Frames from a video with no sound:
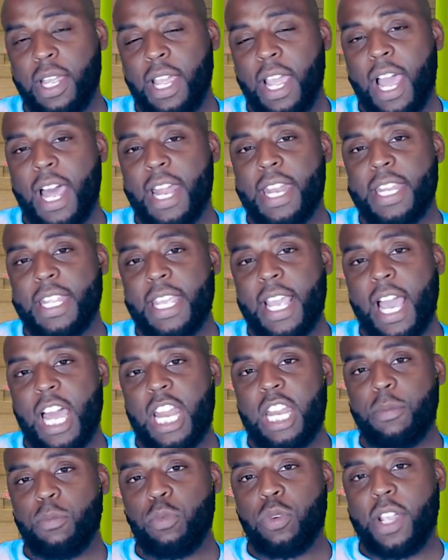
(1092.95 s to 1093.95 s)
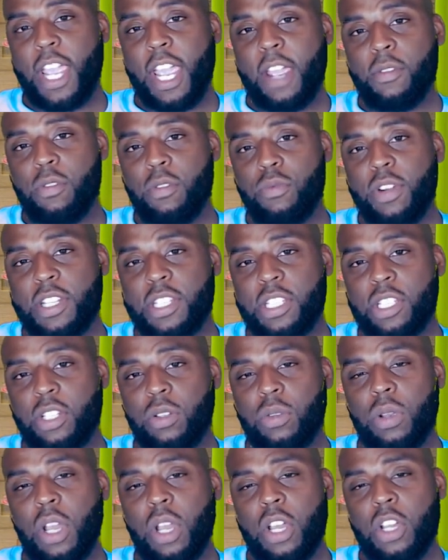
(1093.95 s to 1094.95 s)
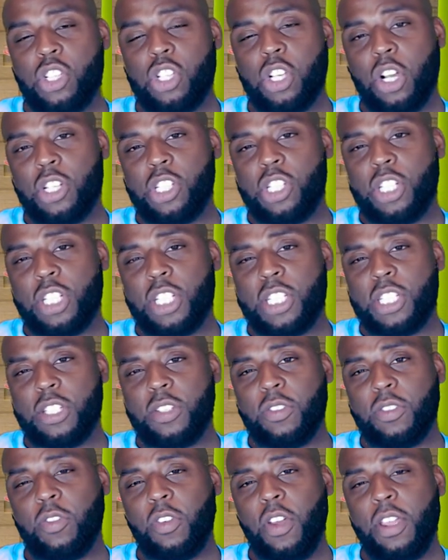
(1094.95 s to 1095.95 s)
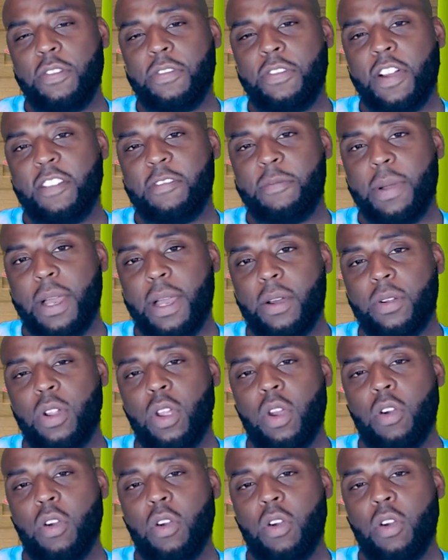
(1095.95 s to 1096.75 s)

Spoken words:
and the Animal Care and Rescue charges £35